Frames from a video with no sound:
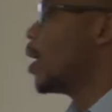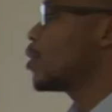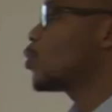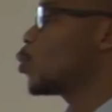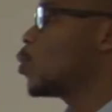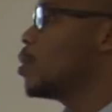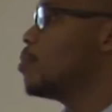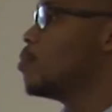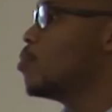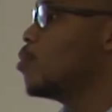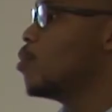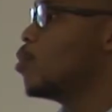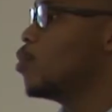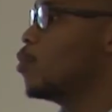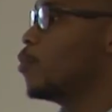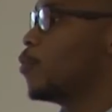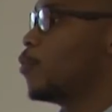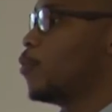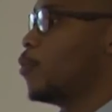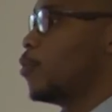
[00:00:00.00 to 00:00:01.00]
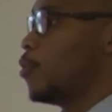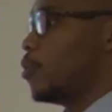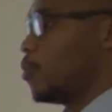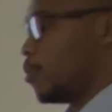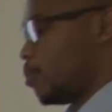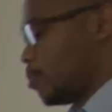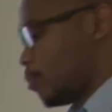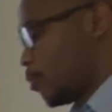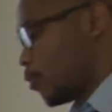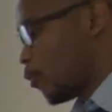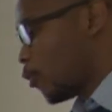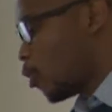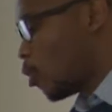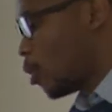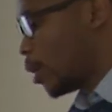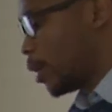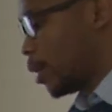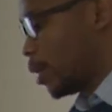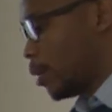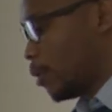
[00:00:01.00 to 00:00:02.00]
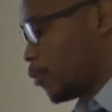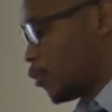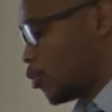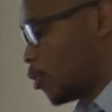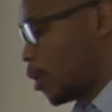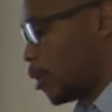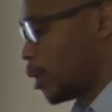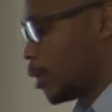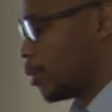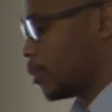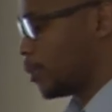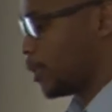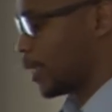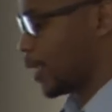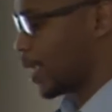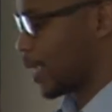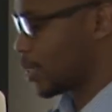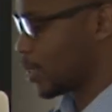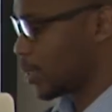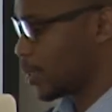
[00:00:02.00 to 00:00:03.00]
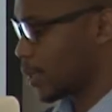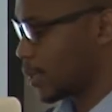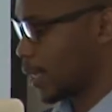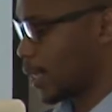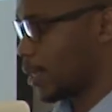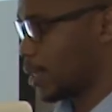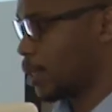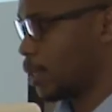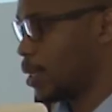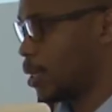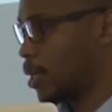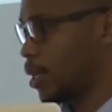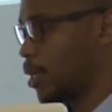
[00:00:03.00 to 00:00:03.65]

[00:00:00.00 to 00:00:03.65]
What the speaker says: as we move forward throughout our application state,